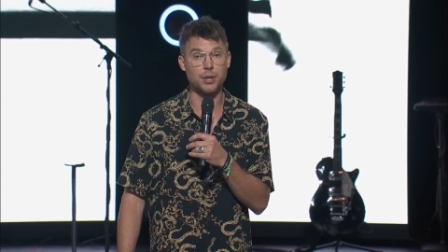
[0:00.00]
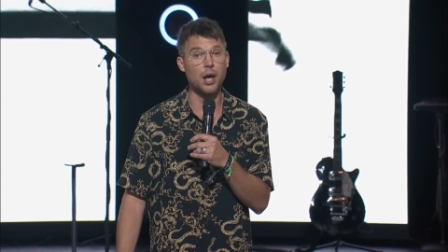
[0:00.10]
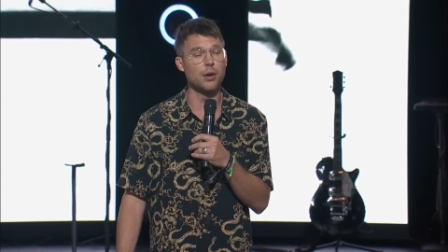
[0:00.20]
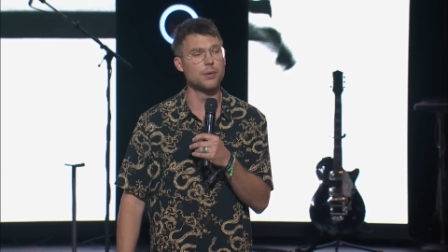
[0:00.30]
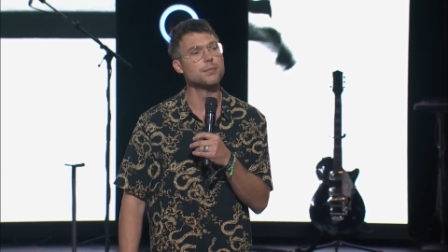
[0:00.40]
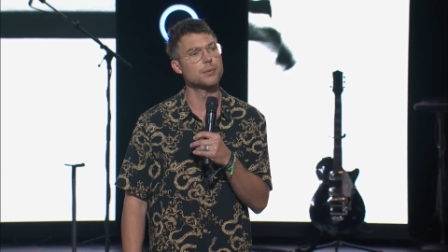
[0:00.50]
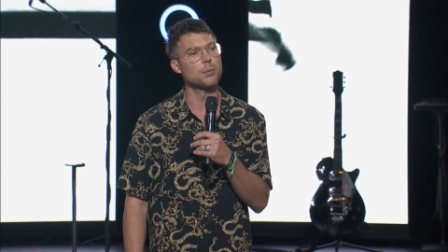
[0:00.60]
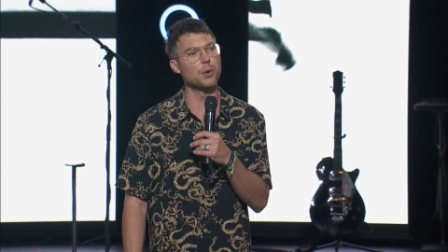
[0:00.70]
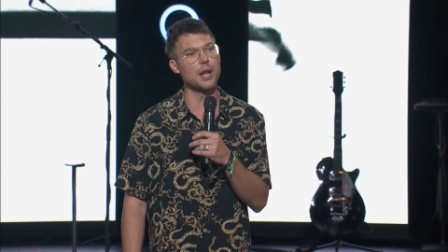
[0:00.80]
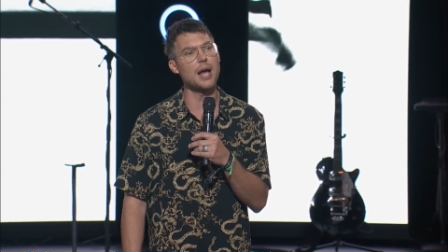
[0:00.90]
no,
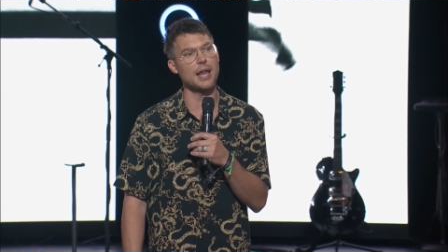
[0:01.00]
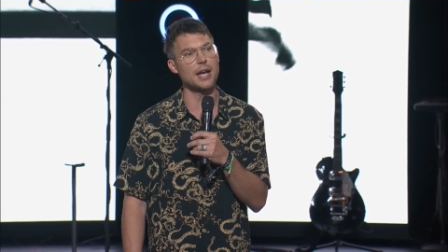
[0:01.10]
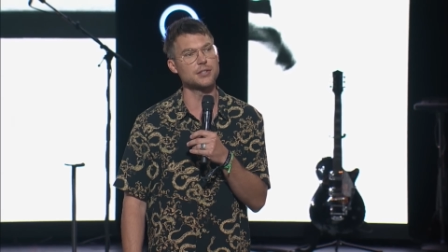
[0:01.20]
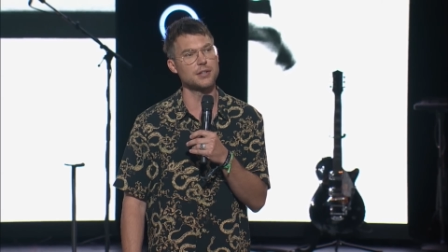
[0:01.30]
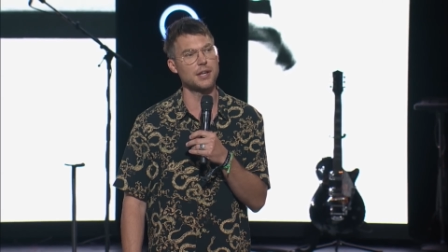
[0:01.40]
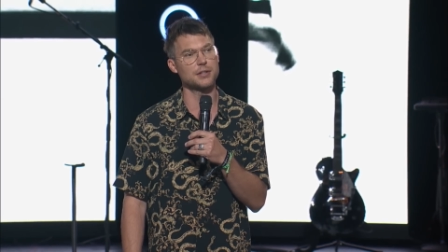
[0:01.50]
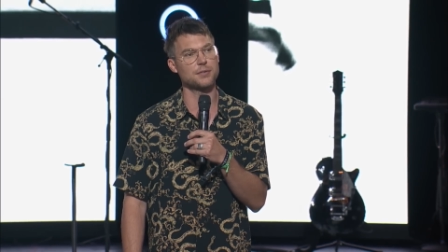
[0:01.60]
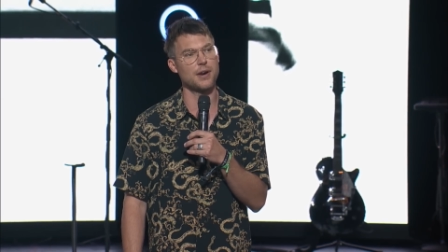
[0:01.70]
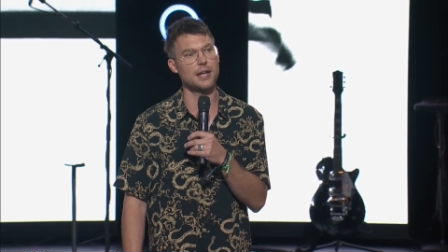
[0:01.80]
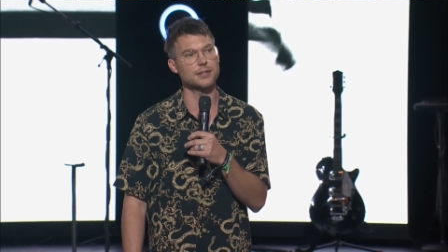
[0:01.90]
we're not actually. Thanks
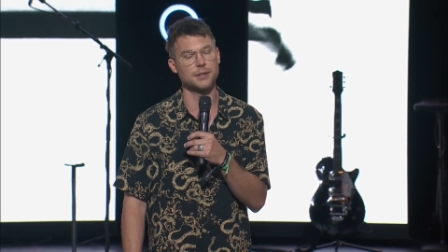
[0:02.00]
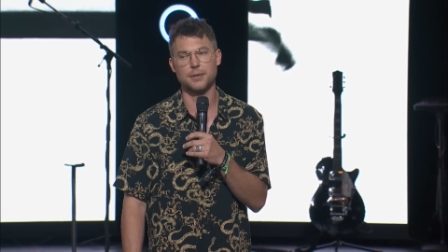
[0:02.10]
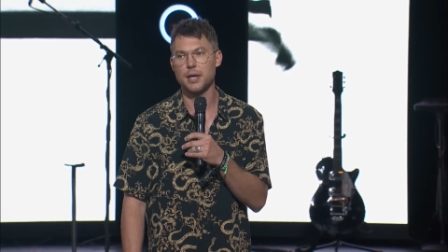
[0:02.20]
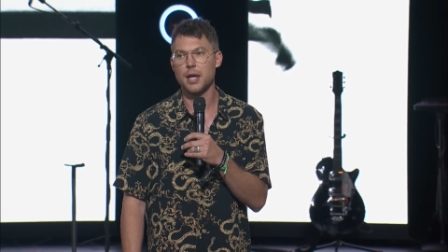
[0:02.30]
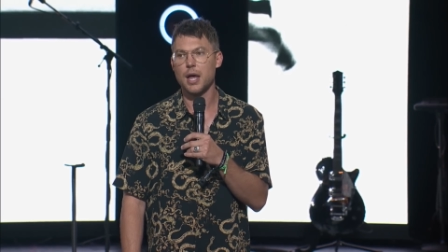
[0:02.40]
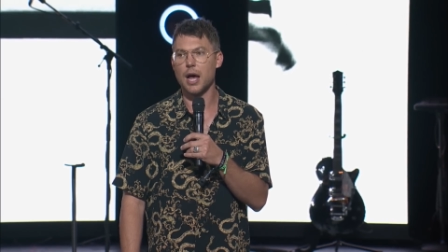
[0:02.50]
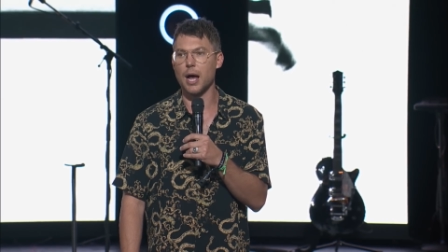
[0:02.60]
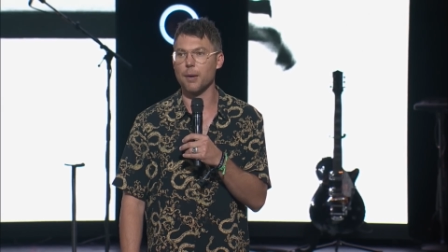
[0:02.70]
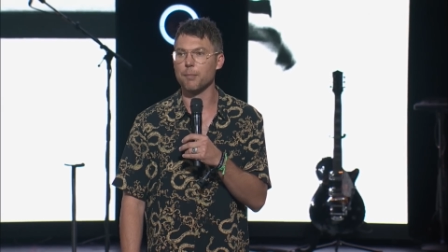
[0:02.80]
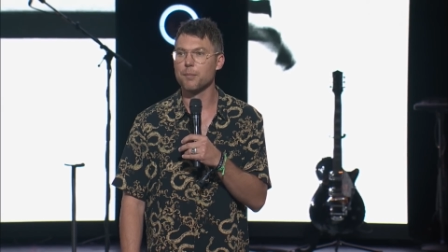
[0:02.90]
for asking.
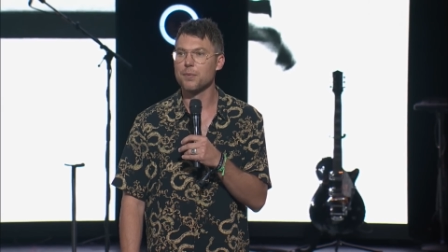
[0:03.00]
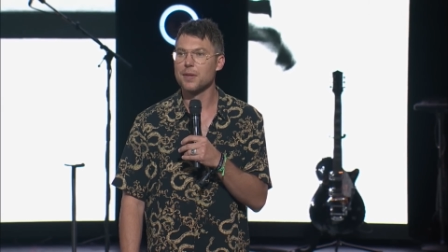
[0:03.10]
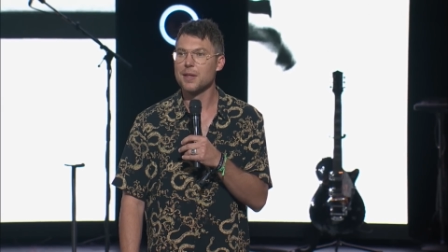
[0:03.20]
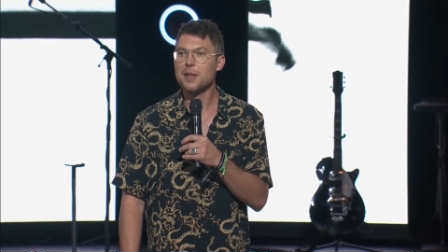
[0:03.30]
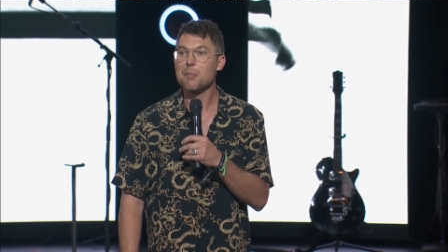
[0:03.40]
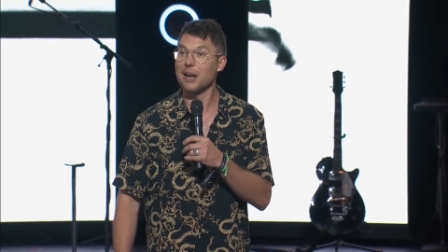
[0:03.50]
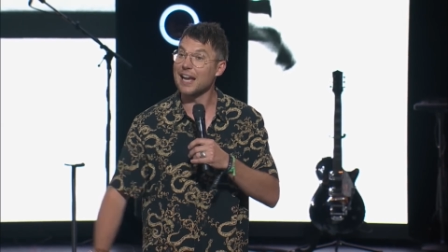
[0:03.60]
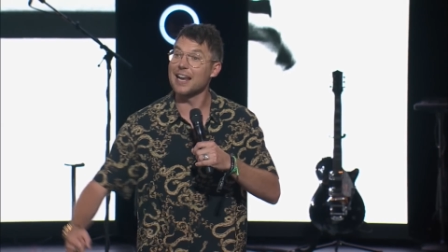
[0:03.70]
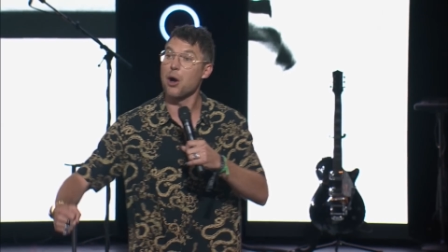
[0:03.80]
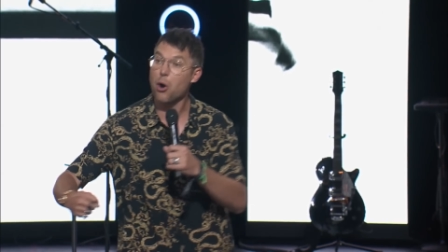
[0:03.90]
Um, but I
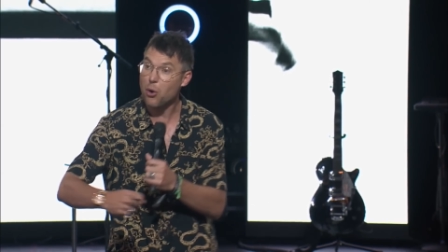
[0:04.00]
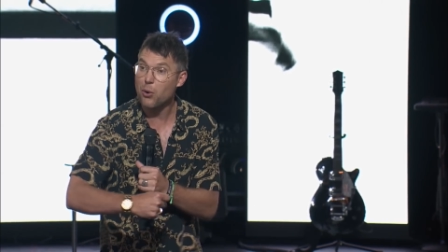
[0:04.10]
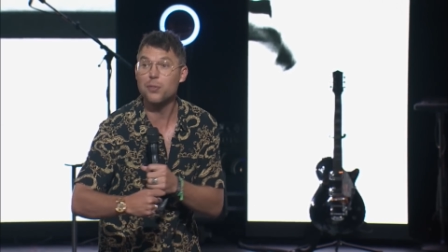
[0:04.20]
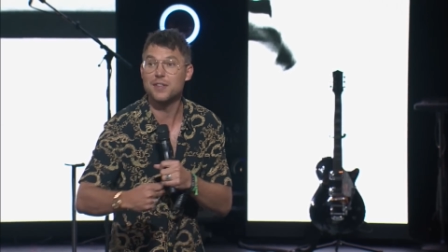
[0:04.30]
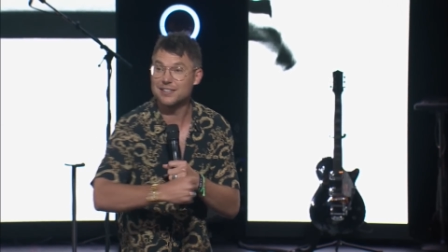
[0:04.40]
got to hold